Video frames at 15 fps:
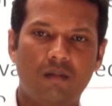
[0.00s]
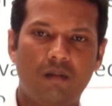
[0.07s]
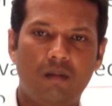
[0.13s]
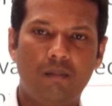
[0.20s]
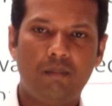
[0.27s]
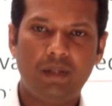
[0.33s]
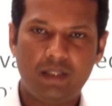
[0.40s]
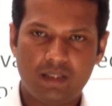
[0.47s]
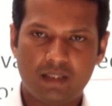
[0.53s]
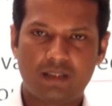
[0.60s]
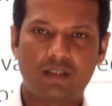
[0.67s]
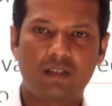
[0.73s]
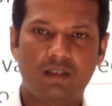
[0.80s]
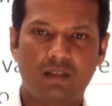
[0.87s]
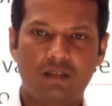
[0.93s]

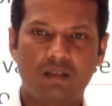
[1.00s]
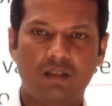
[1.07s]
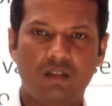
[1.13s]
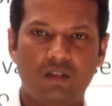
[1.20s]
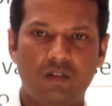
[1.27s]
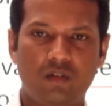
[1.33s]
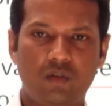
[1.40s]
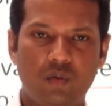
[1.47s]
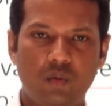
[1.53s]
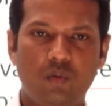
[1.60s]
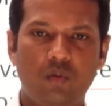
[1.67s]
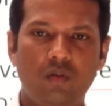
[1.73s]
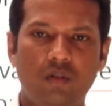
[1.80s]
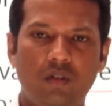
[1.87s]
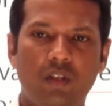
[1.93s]
businesses
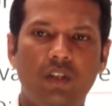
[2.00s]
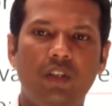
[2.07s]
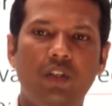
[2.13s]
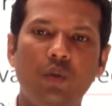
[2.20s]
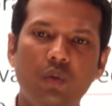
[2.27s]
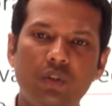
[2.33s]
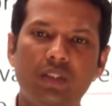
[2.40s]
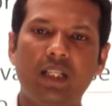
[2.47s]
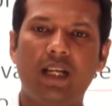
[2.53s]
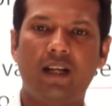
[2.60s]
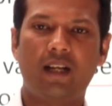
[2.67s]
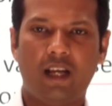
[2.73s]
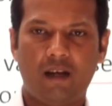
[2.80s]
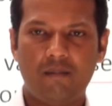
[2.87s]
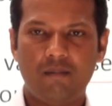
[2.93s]
to use their
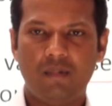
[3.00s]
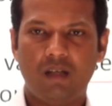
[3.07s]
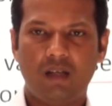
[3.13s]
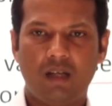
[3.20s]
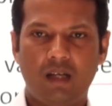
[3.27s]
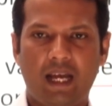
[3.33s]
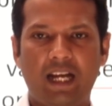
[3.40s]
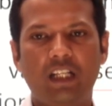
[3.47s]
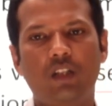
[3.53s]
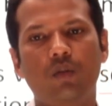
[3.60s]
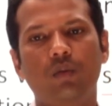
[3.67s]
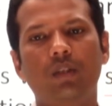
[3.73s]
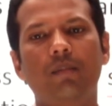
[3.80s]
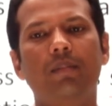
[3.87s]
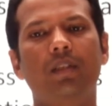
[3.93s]
name and do
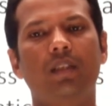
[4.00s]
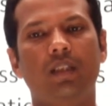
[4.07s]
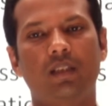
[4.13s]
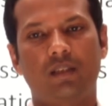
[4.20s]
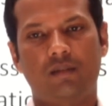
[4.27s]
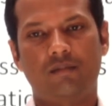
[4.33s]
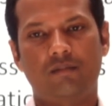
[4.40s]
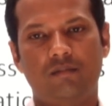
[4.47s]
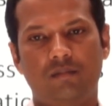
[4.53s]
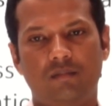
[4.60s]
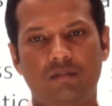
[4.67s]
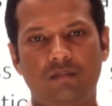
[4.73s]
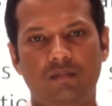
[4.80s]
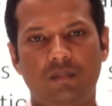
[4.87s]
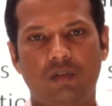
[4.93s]
the business.
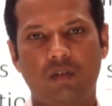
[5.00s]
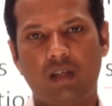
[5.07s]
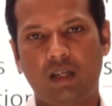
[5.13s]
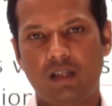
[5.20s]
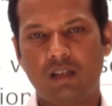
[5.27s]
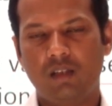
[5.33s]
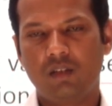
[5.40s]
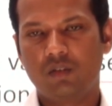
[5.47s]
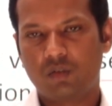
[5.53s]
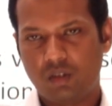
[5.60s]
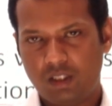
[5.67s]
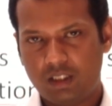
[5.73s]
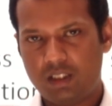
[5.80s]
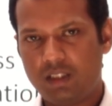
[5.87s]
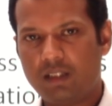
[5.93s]
Okay, so
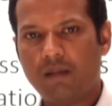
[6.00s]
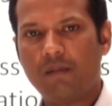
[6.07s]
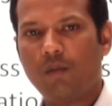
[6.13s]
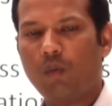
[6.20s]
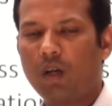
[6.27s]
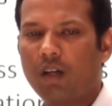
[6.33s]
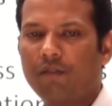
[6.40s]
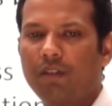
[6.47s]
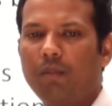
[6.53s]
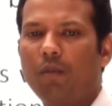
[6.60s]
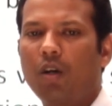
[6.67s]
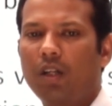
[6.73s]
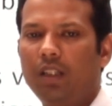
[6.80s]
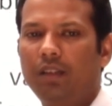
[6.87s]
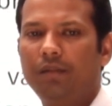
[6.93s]
this is the one of the
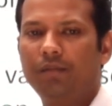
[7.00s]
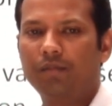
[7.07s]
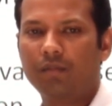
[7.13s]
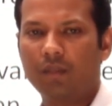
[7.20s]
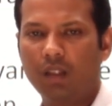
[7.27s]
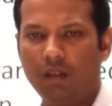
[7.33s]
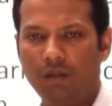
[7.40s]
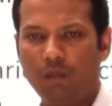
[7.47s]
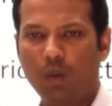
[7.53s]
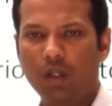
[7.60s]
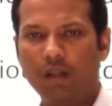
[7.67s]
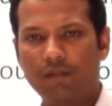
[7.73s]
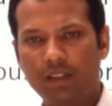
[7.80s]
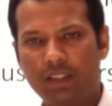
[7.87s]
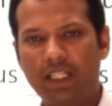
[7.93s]
model, one
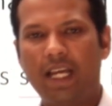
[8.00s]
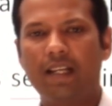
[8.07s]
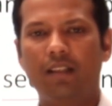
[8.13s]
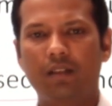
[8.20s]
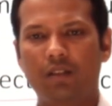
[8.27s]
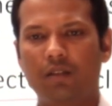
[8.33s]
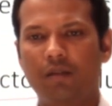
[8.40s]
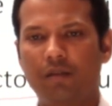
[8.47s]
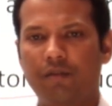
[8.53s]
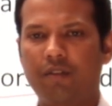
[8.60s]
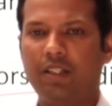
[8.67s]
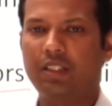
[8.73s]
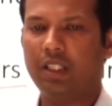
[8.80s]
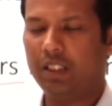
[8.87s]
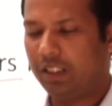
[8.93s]
of the channels,
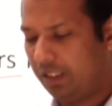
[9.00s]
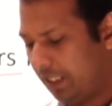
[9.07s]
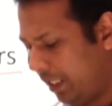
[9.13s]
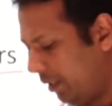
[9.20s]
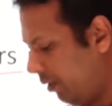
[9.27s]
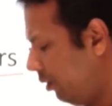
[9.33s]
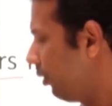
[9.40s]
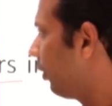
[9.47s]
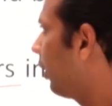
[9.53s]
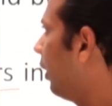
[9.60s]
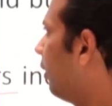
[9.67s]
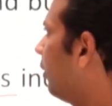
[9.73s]
franchisee channels. Okay,